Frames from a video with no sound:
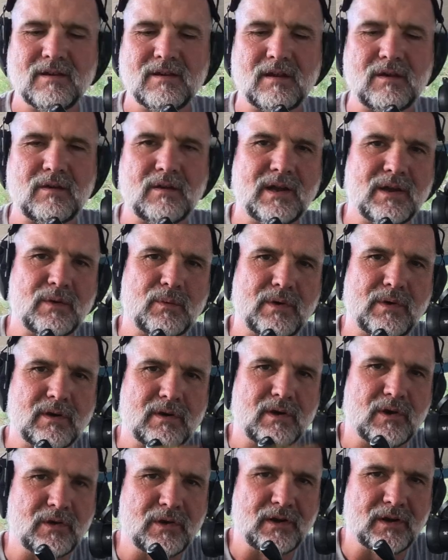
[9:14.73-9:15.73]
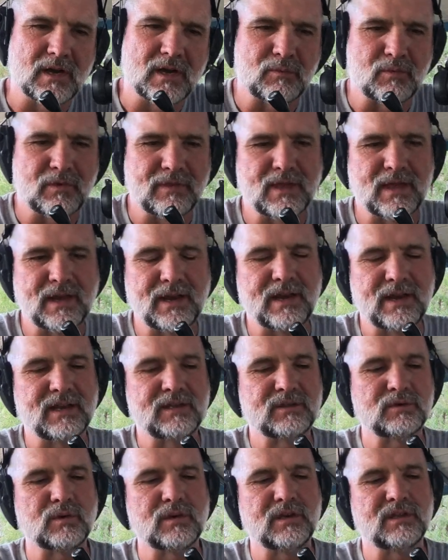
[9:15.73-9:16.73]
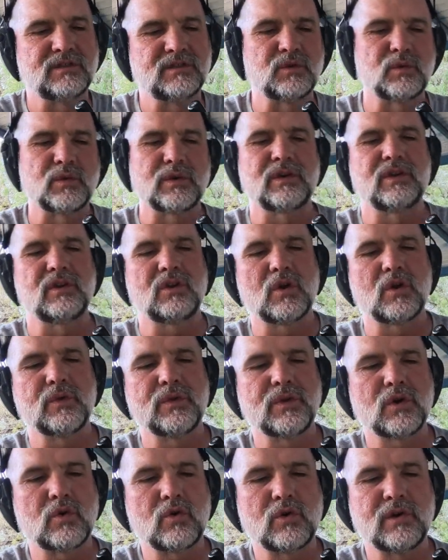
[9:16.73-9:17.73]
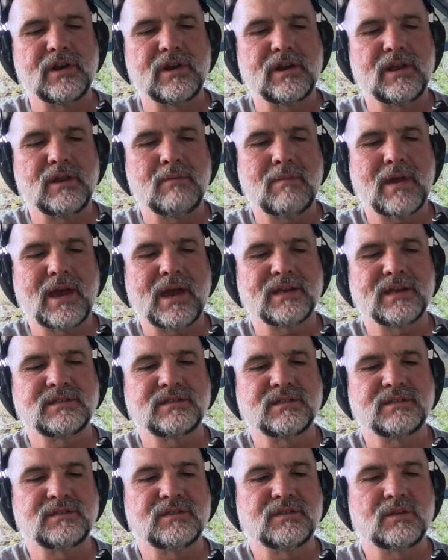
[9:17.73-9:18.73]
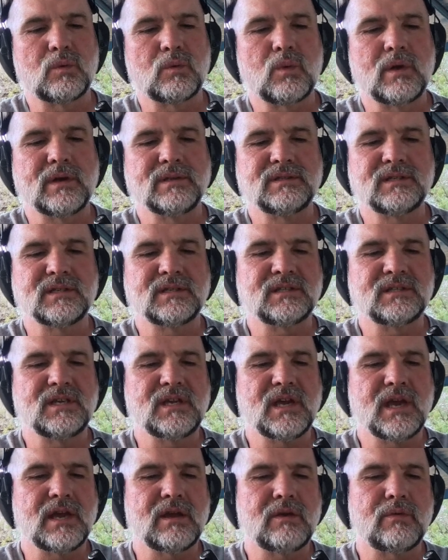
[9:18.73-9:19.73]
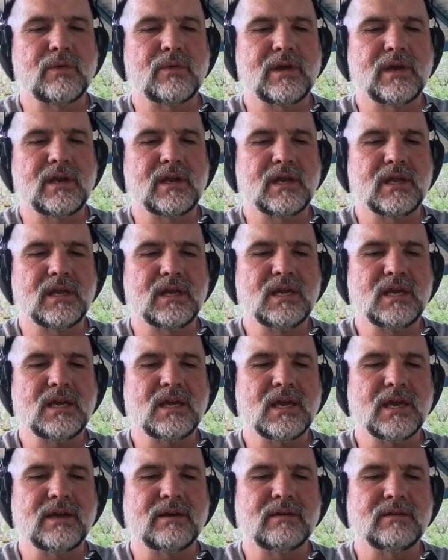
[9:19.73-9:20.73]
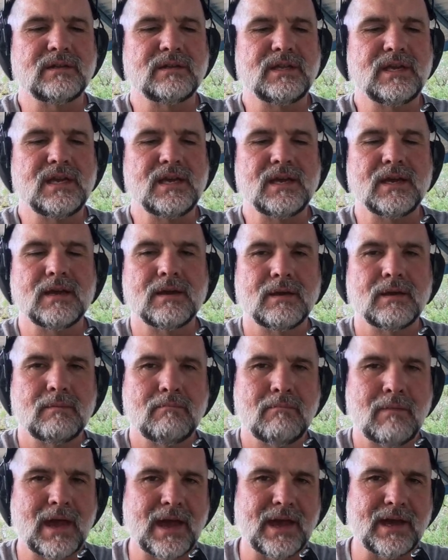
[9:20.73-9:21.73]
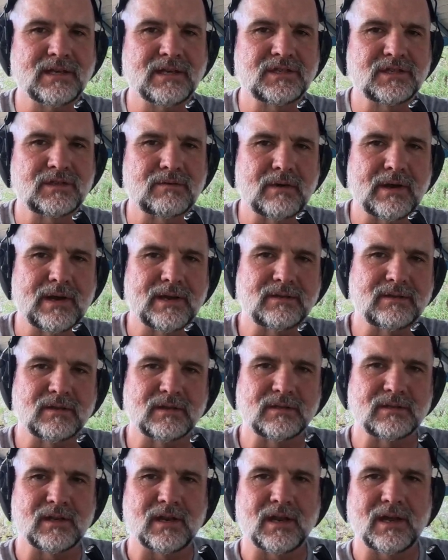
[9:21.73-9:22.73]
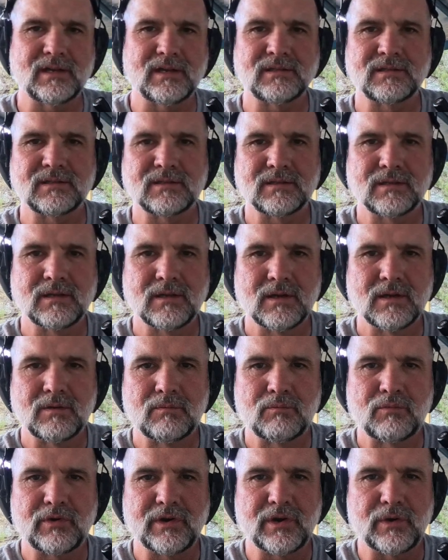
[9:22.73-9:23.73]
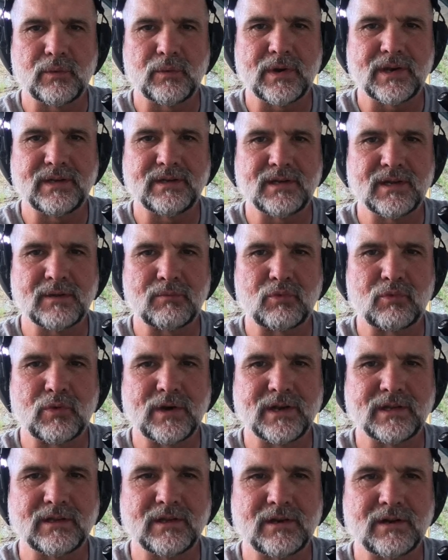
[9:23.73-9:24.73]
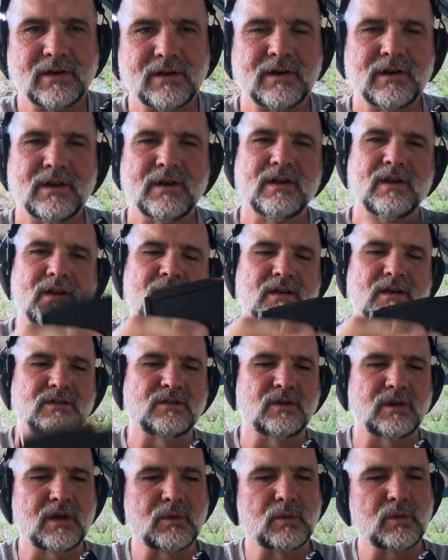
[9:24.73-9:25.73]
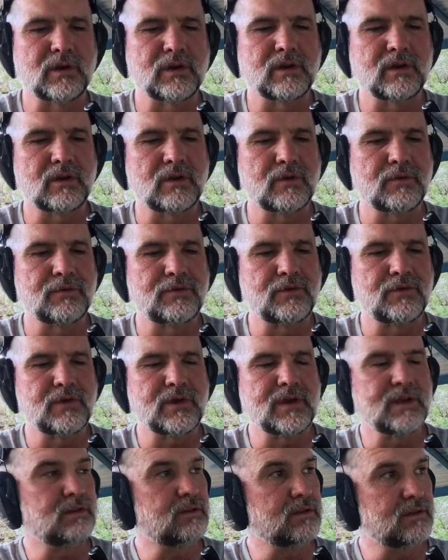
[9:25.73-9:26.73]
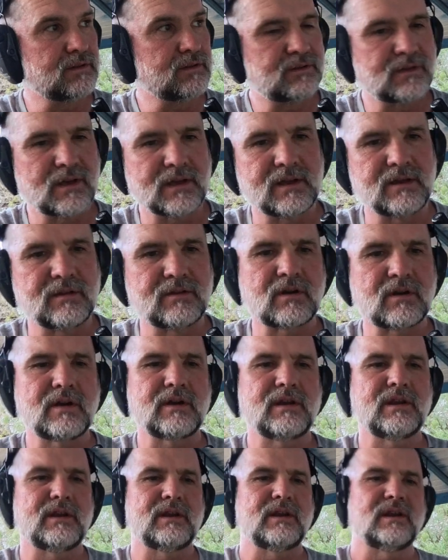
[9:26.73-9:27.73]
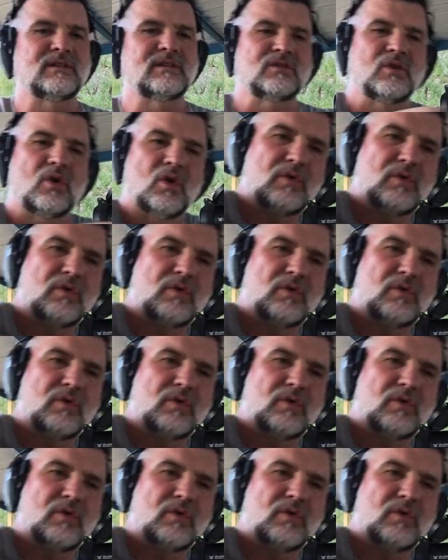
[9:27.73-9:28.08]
All right, we are loaded up with that next one. So we're gonna go with a Hornady match. This is a 168 grain ELD match, right? So it's a nice, pretty red tip right there. So again, we're gonna go 3 to the second target, next